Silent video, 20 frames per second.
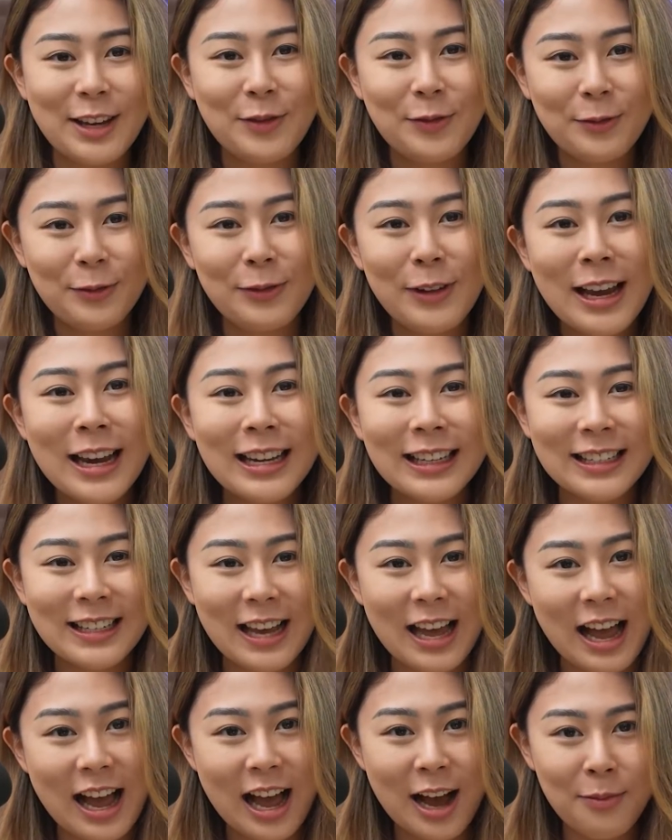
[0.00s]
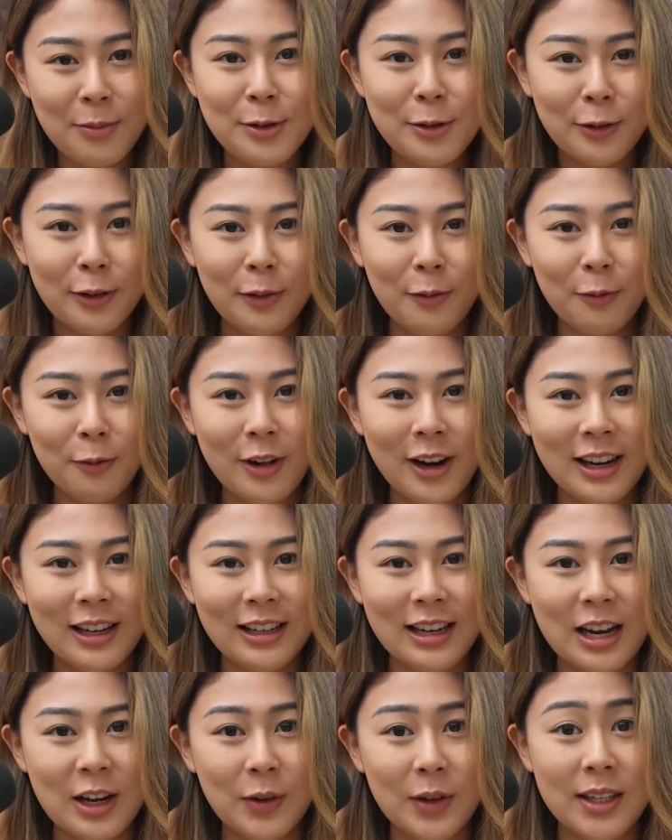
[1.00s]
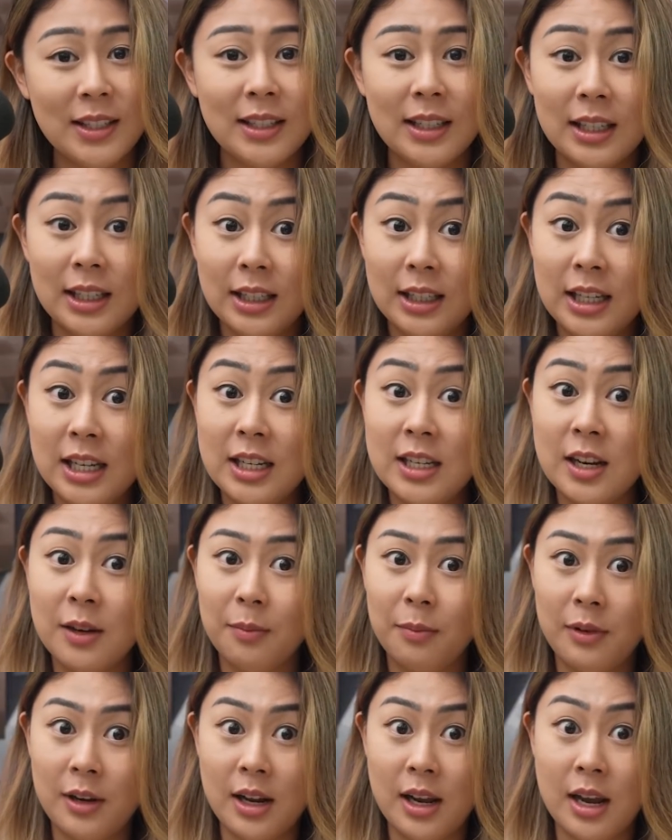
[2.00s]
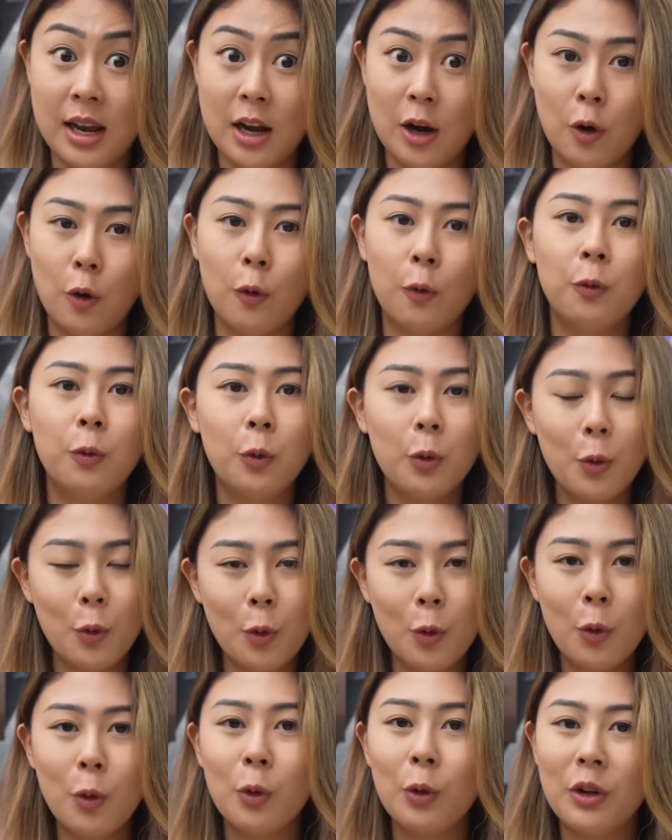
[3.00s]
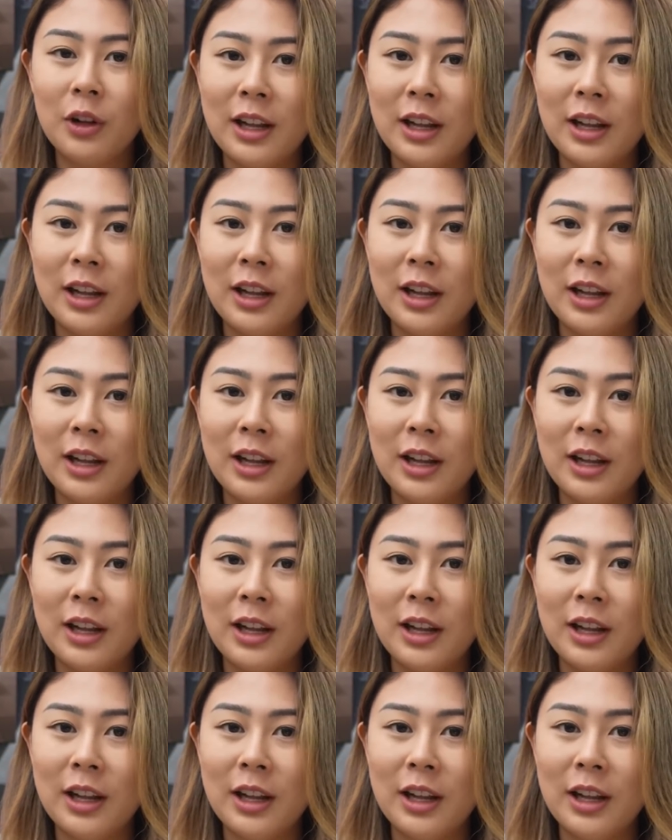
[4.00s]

In fact, Arbitrum right now is the leading player of all